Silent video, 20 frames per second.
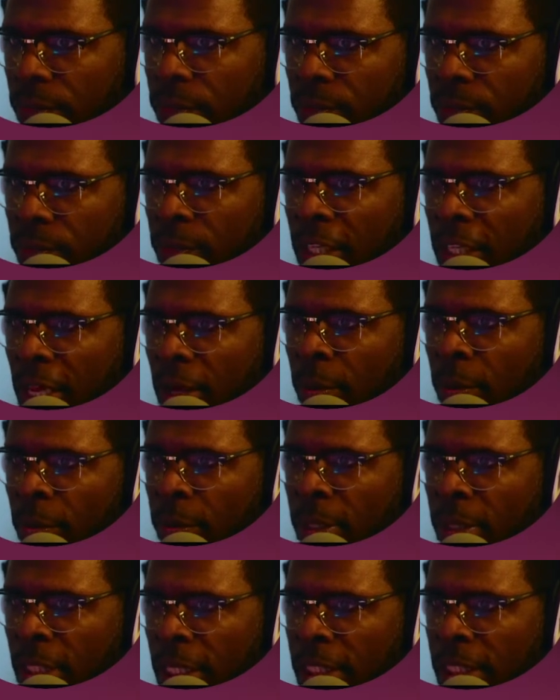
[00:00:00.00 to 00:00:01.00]
Now when
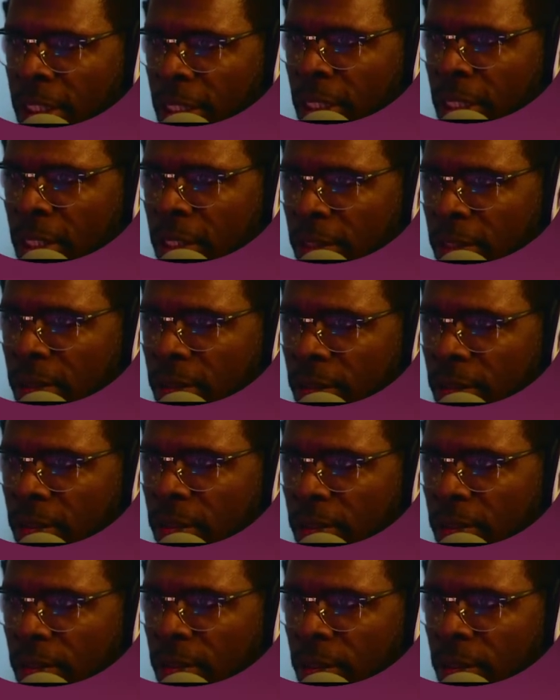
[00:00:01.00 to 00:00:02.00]
we list it,
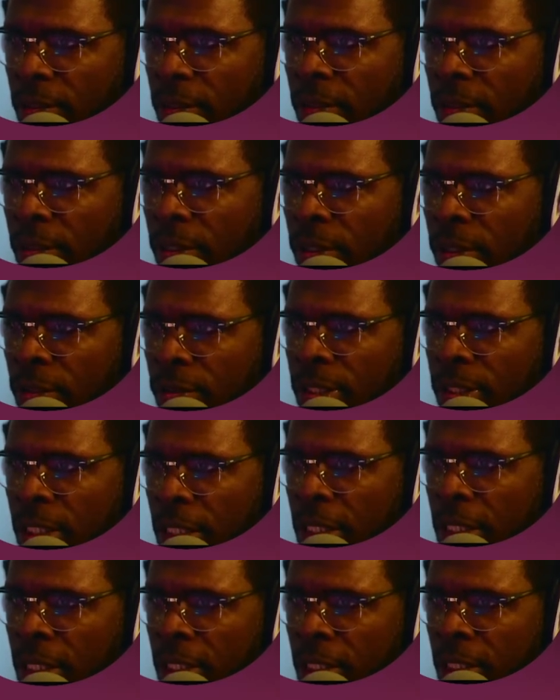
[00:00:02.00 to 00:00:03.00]
you don't
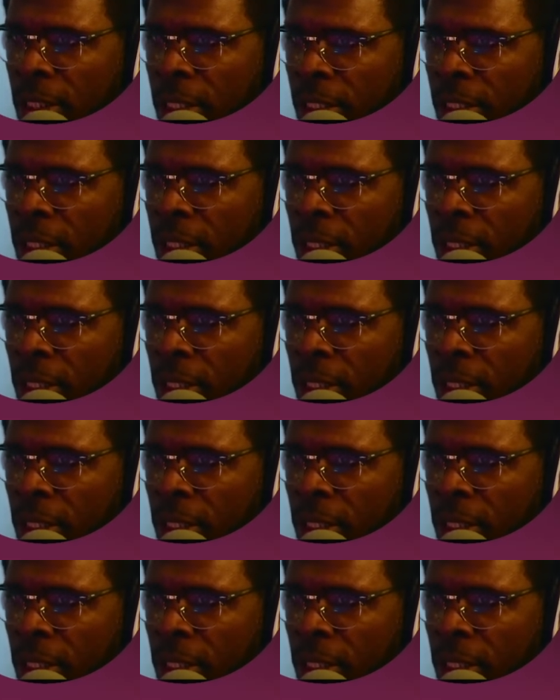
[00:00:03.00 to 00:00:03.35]
see the